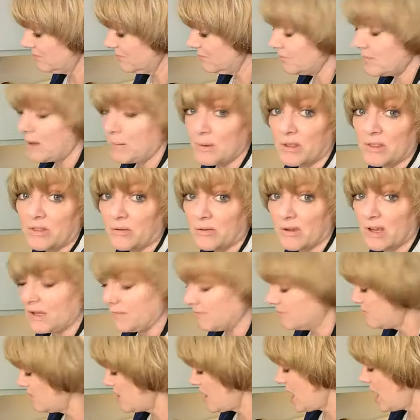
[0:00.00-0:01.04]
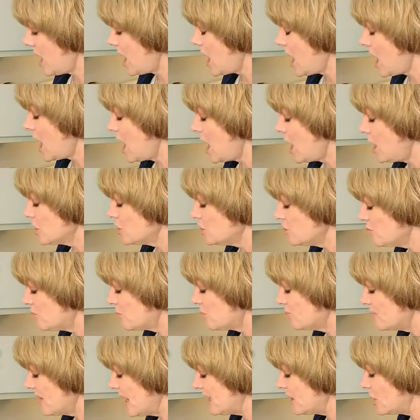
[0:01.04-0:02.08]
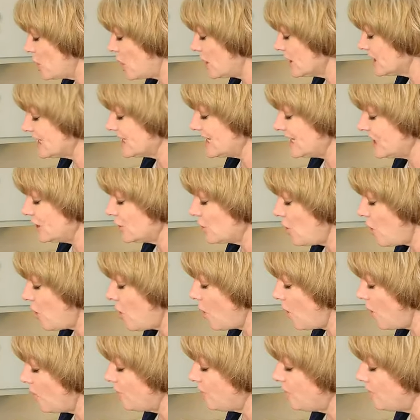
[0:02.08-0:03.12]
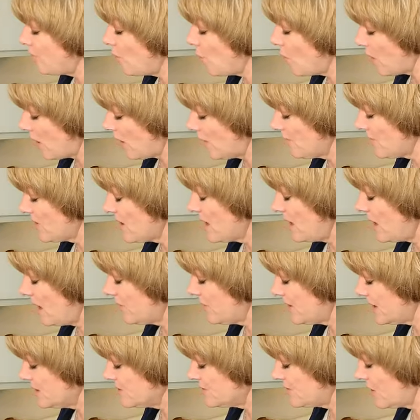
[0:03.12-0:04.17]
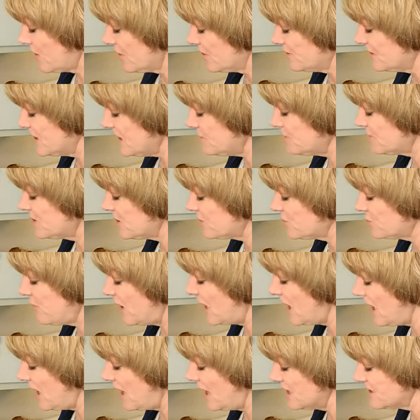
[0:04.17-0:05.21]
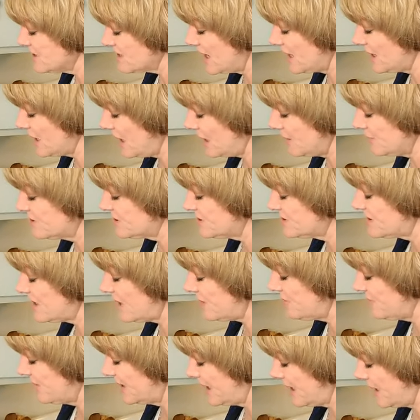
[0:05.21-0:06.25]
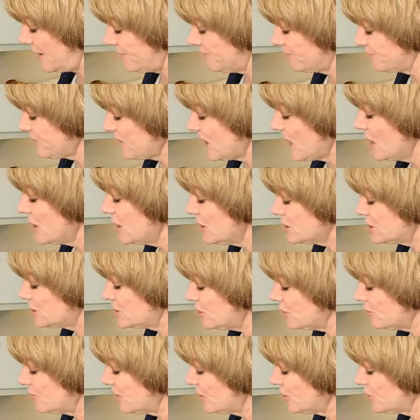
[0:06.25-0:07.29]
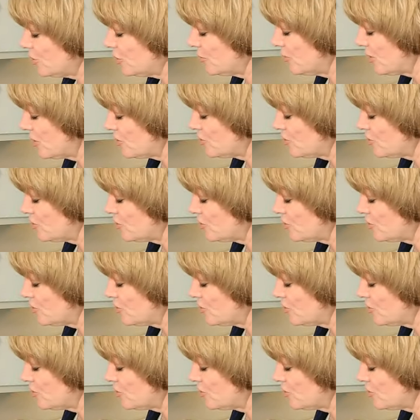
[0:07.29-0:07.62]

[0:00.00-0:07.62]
maybe three. You may not need all four. These are deep dish pies and I am stuffing it super duper